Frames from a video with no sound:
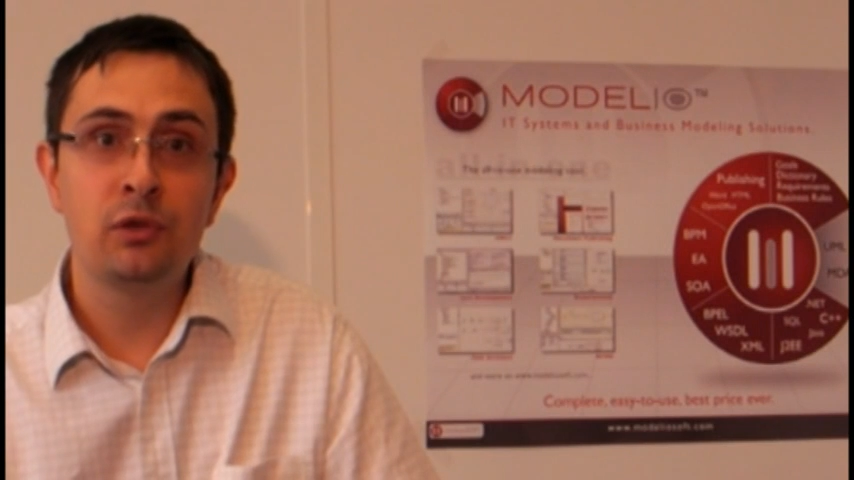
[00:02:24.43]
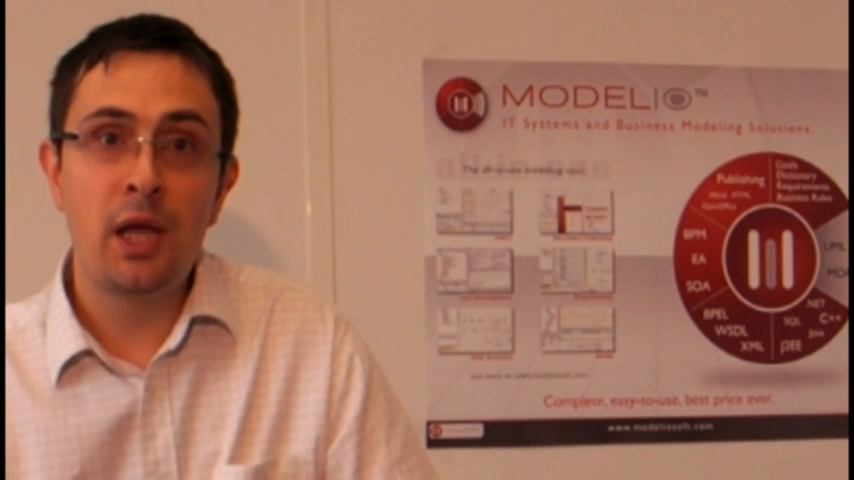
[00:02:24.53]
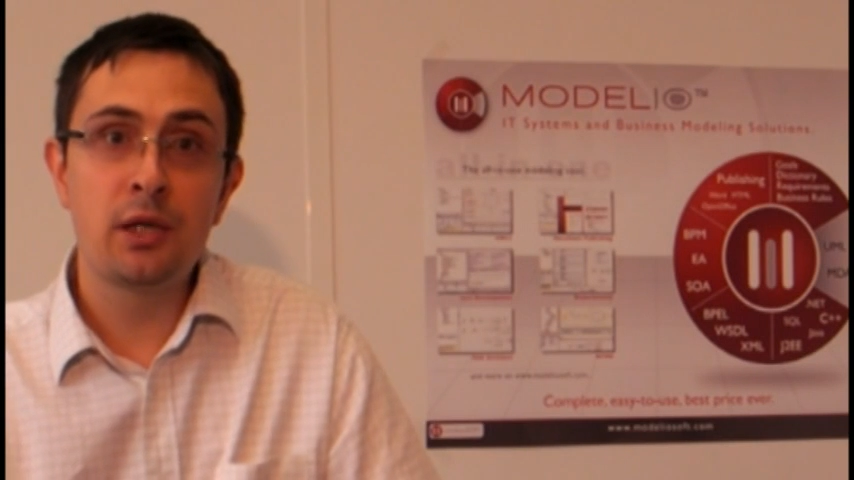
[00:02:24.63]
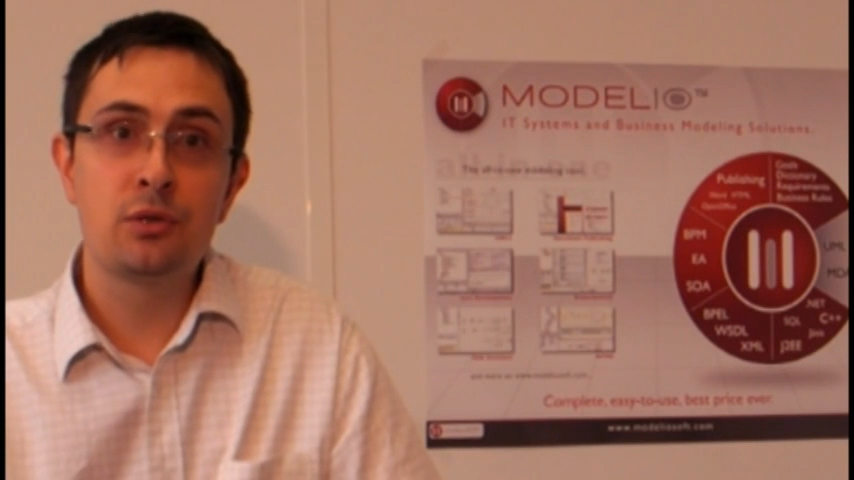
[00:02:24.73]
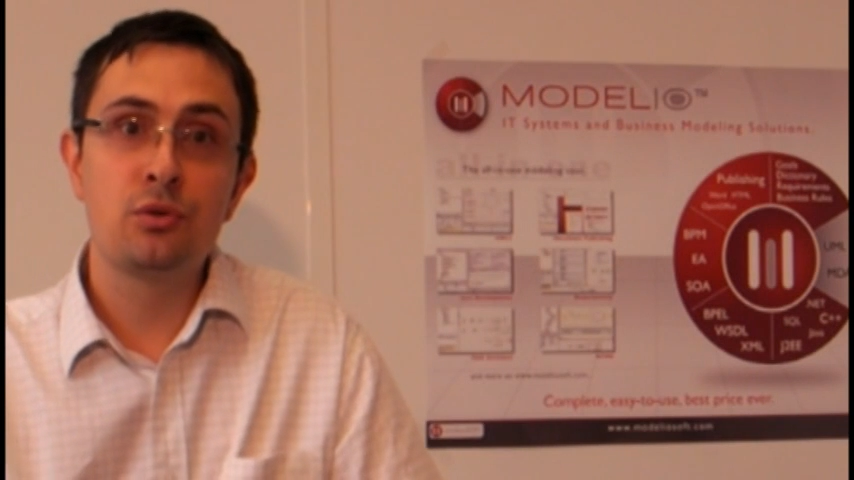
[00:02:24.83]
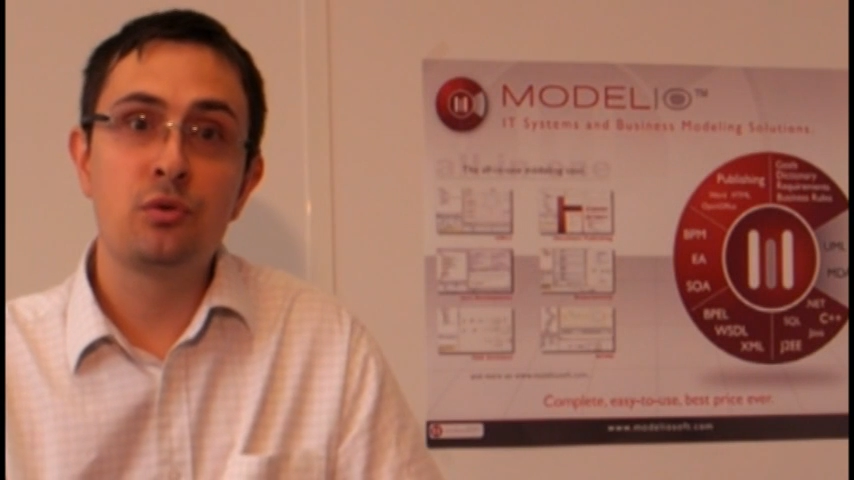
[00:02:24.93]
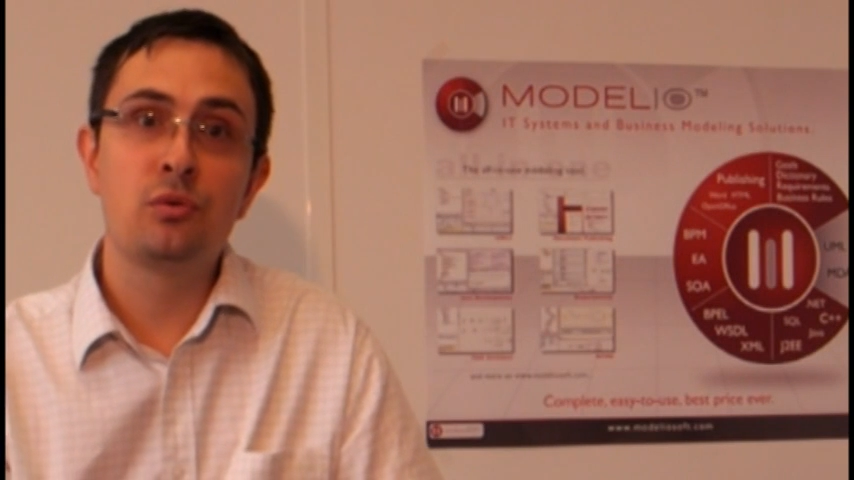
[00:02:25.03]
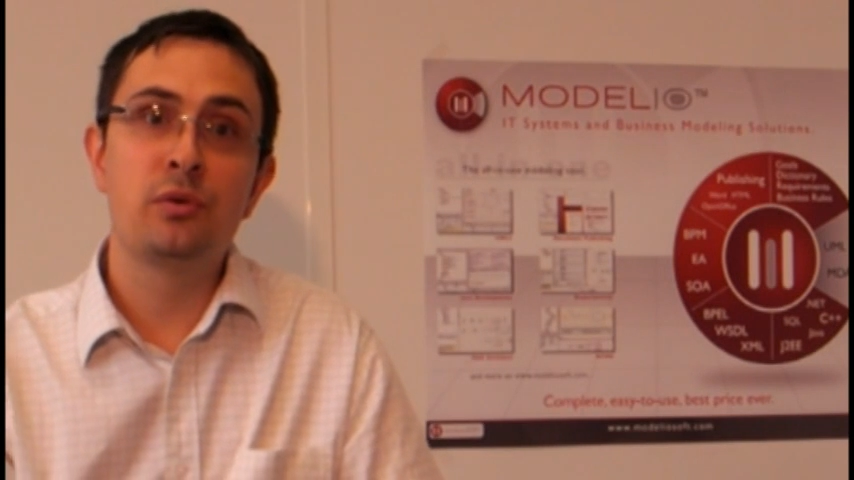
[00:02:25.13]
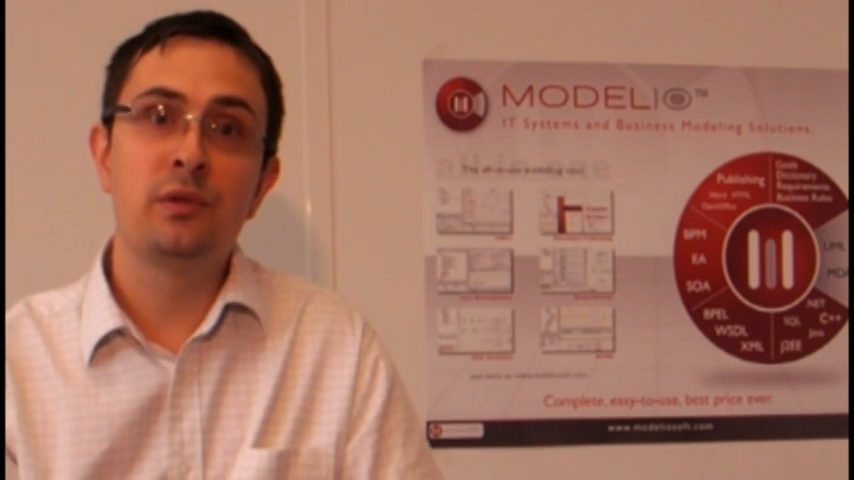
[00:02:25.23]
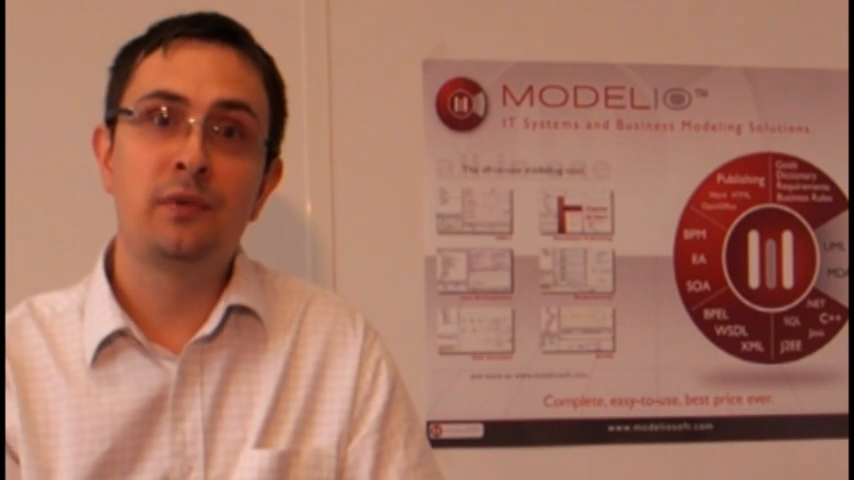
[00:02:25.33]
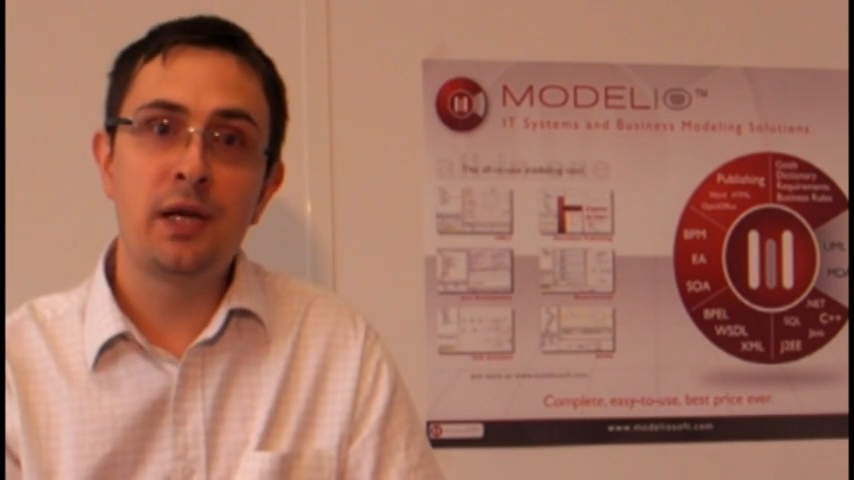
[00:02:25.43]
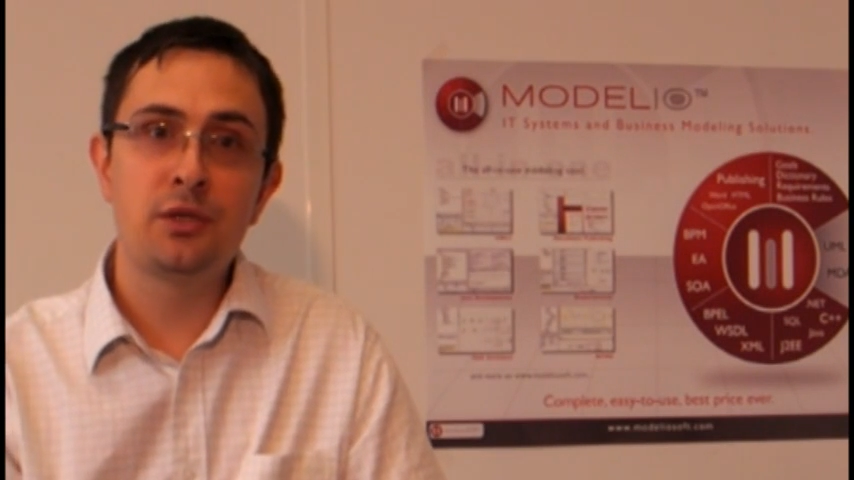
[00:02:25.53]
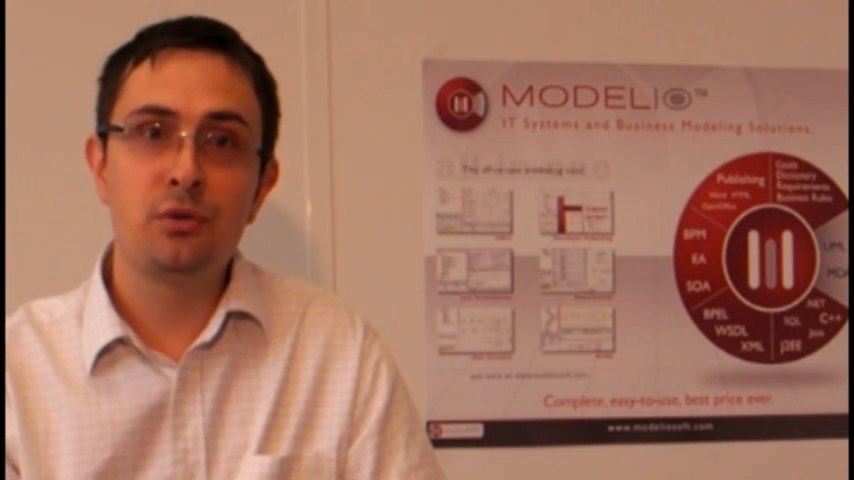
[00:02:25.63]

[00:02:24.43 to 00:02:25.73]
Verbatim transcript: like to invite you